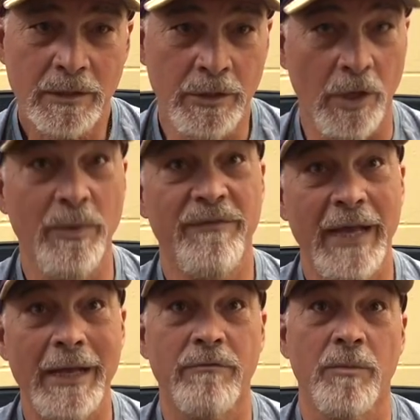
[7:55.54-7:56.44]
we've
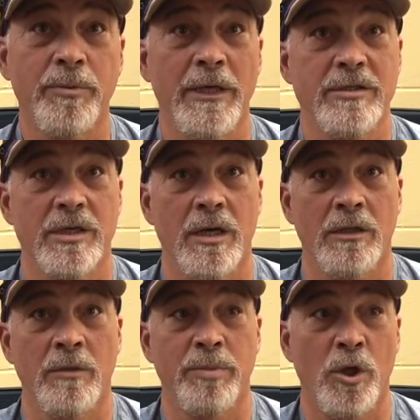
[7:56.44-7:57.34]
had to replace
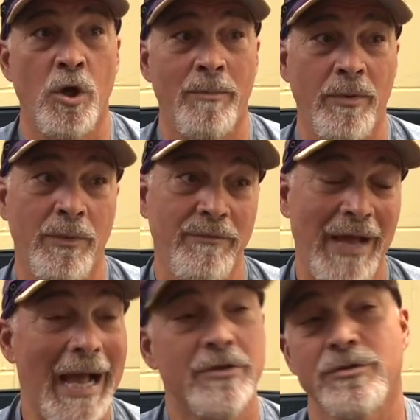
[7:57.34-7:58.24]
Hunter LeBlanc, but we've
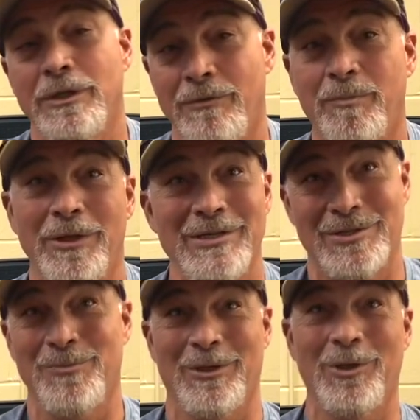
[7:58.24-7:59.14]
actually
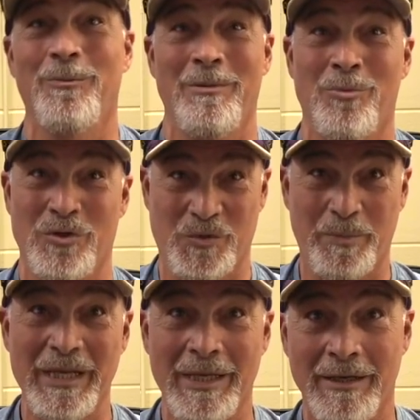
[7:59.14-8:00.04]
replaced him with a little bit more
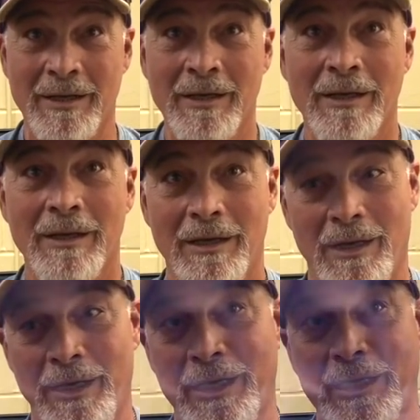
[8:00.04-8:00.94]
speed. And a